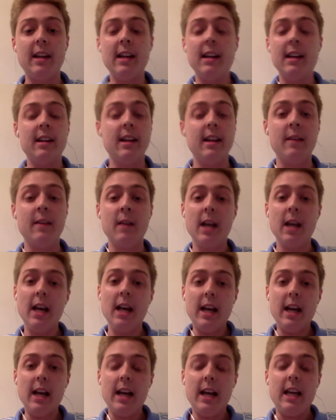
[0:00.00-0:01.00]
And then
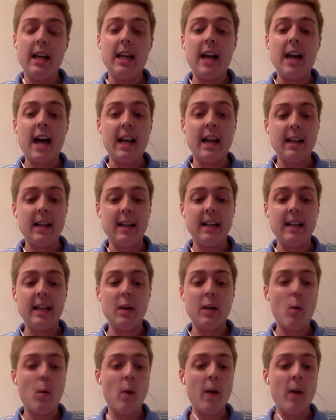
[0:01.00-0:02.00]
he didn't get
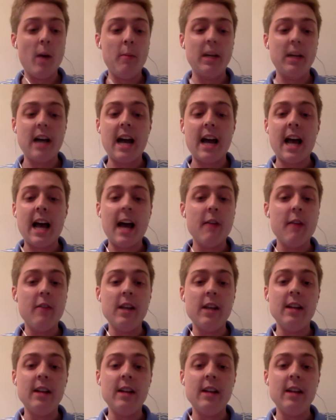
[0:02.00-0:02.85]
the win, but got out of it.